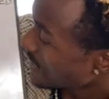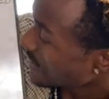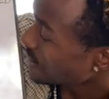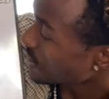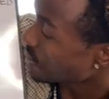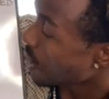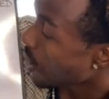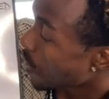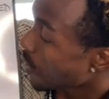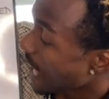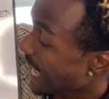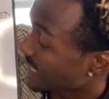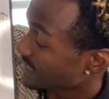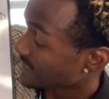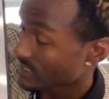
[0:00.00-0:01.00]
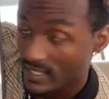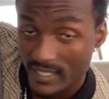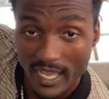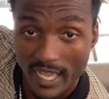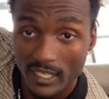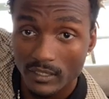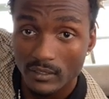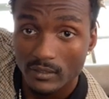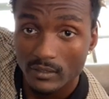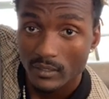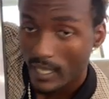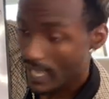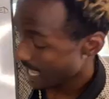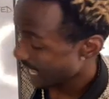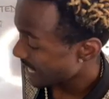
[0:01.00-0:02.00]
you know, I can sell
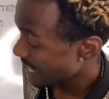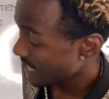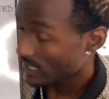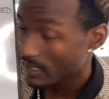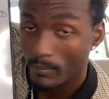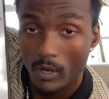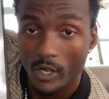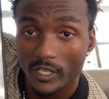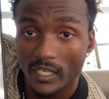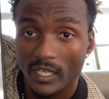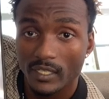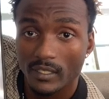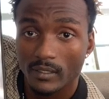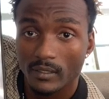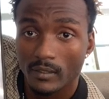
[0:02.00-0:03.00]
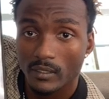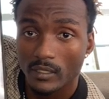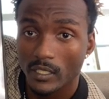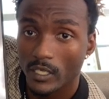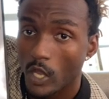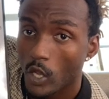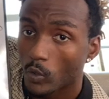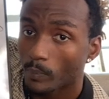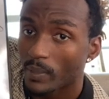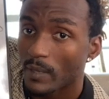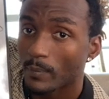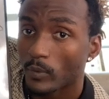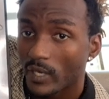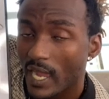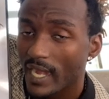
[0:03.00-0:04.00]
and I can market. You know,
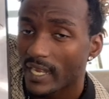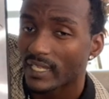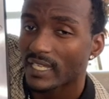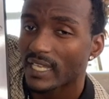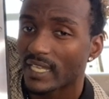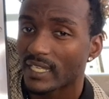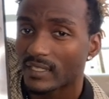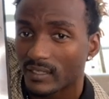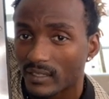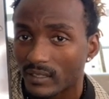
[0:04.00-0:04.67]
people kind of get